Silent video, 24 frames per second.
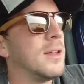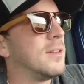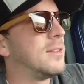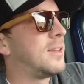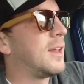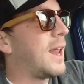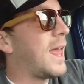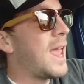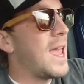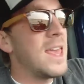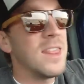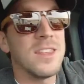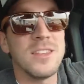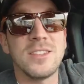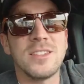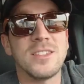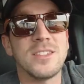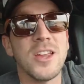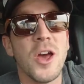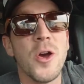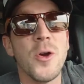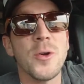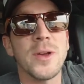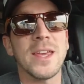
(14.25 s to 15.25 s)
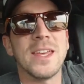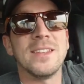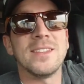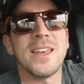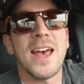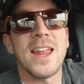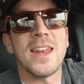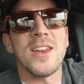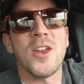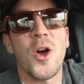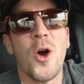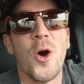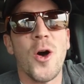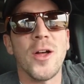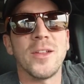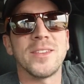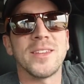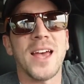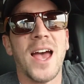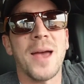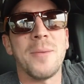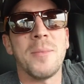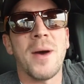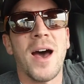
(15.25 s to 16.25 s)
Today, the stoke is at an all
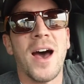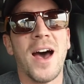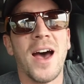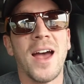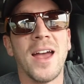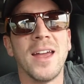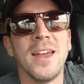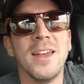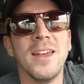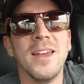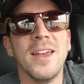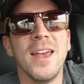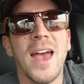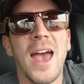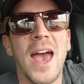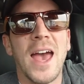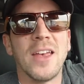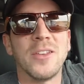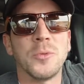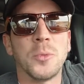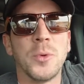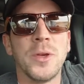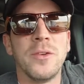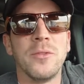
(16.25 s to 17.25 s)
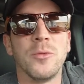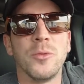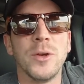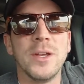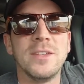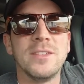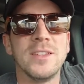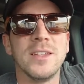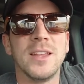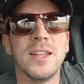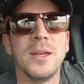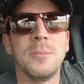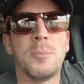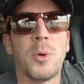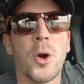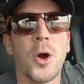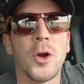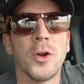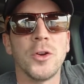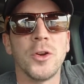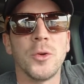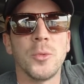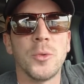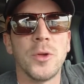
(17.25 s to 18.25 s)
time high as we've recently
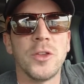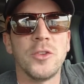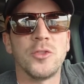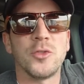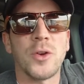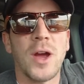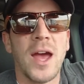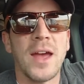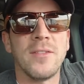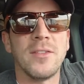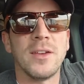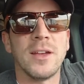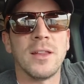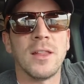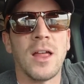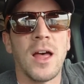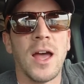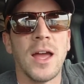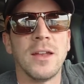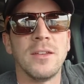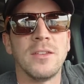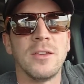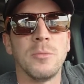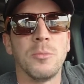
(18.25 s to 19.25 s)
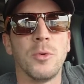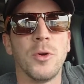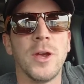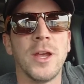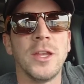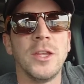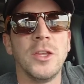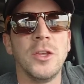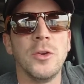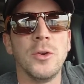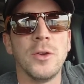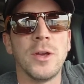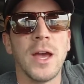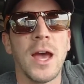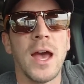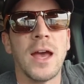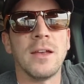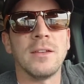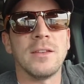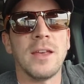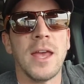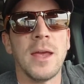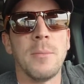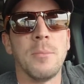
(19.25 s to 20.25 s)
partnered with Driving Line to bring you
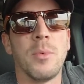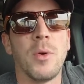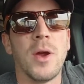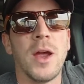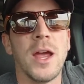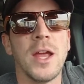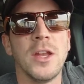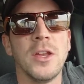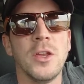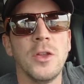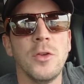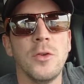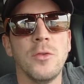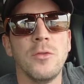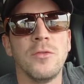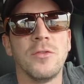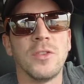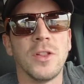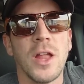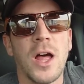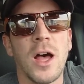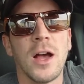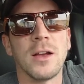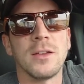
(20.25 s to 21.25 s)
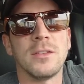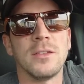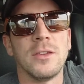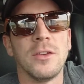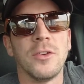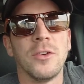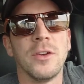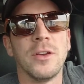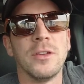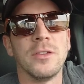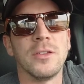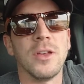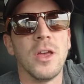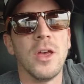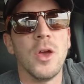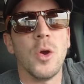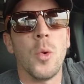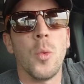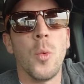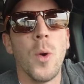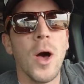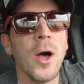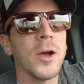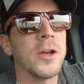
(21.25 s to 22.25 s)
guys a brand new vlog series.
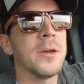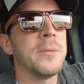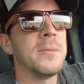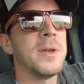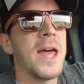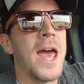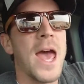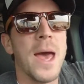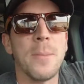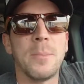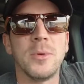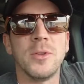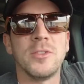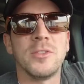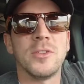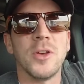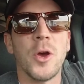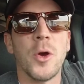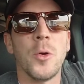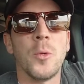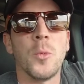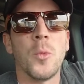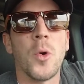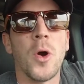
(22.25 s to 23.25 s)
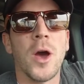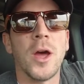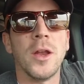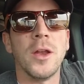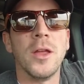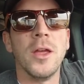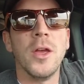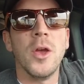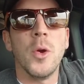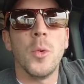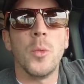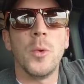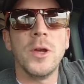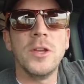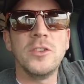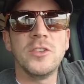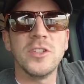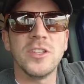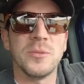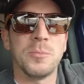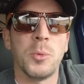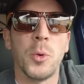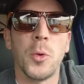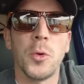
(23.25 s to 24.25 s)
Welcome to episode one. We
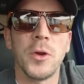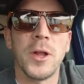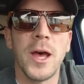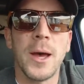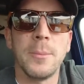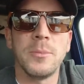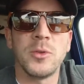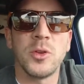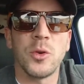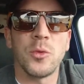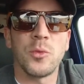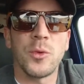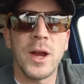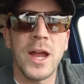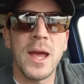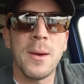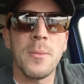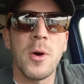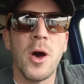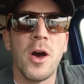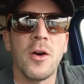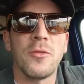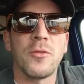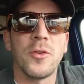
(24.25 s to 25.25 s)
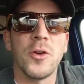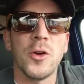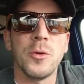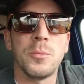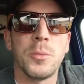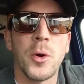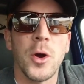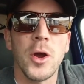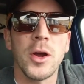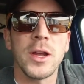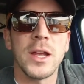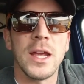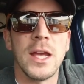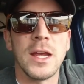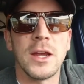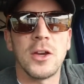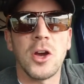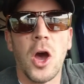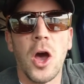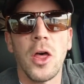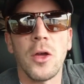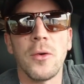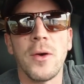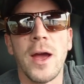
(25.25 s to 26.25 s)
just pulled up to Ram Off-Road Park in
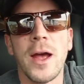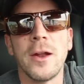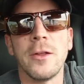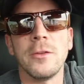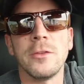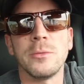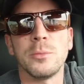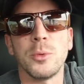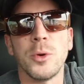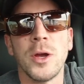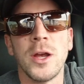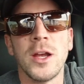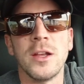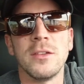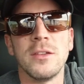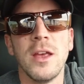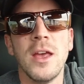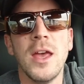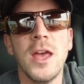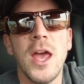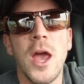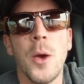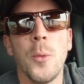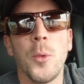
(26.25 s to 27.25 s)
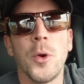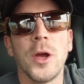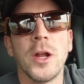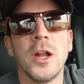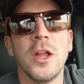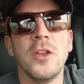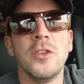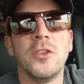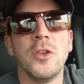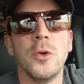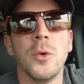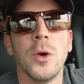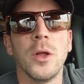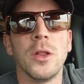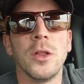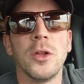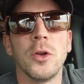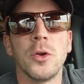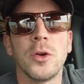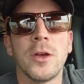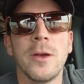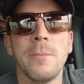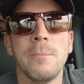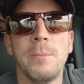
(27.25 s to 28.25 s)
Colorado Springs, and we're gonna do a
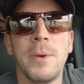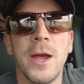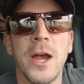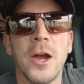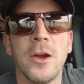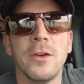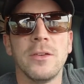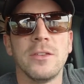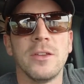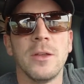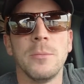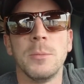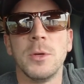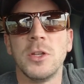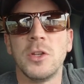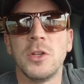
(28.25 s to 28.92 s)
little comparison